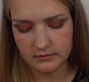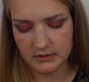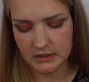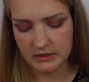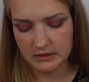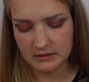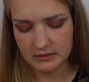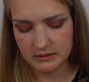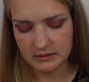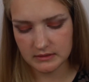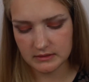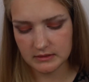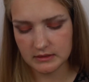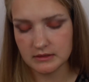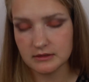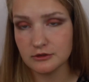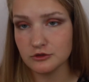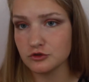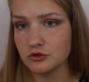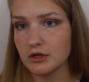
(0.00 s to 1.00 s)
This
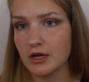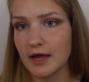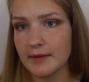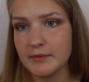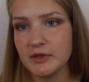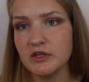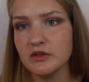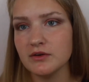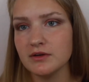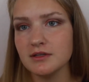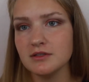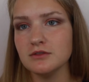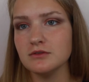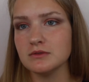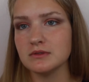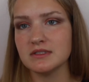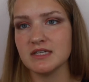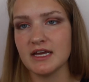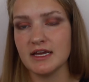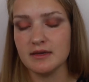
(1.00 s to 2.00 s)
is a trick. I mean, you can
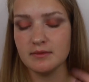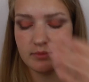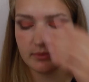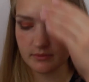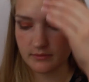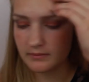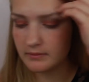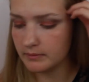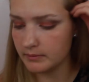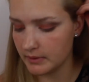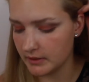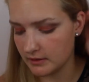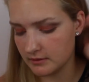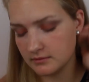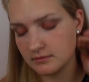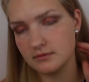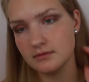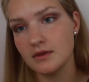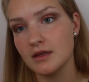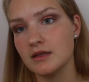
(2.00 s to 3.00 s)
use tape, but
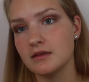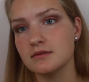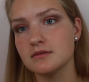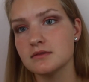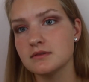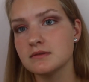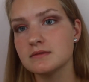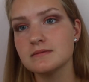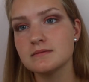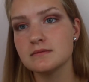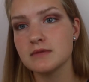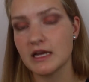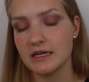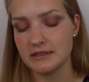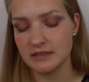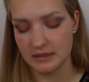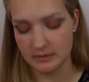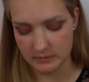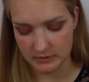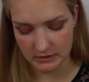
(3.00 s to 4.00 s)
it's
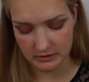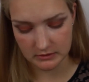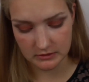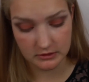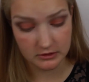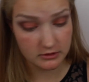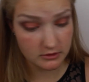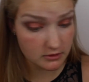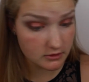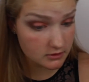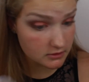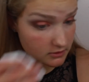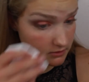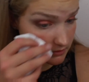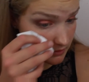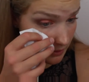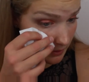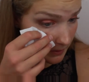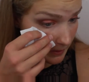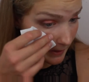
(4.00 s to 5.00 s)
10 times easier to
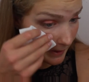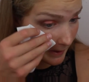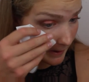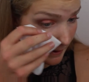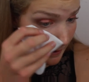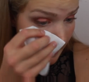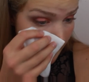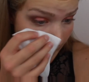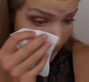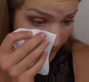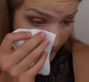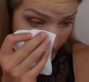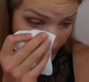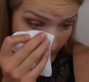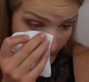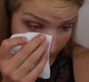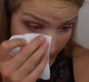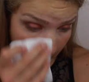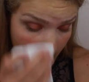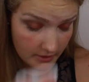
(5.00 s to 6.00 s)
just go like
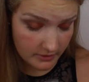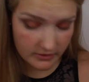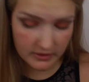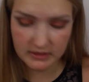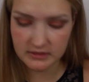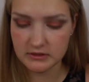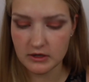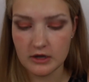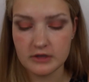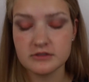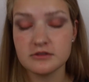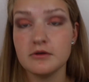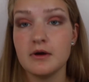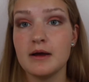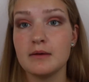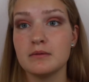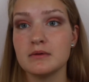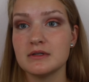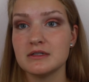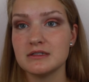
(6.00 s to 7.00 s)
this. Also,
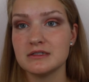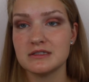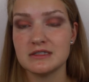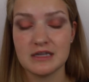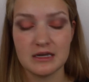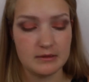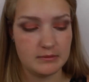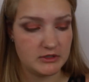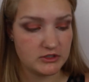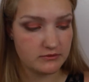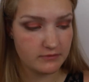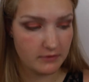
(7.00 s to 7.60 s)
I wanted to see how much